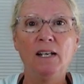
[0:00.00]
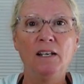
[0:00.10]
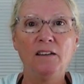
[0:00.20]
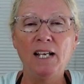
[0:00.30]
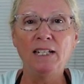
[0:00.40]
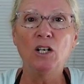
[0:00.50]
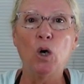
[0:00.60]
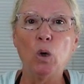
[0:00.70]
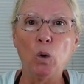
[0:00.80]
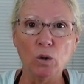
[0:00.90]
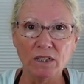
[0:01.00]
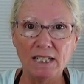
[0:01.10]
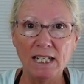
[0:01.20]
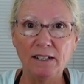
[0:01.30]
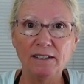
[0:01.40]
Then it holds
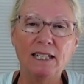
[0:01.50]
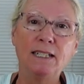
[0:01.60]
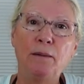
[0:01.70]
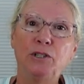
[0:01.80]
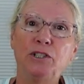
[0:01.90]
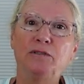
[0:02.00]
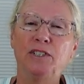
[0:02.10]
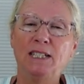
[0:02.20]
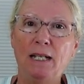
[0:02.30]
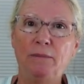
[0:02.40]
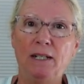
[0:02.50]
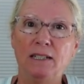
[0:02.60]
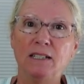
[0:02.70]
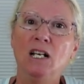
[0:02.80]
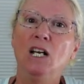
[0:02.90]
there at that temperature for 10 minutes.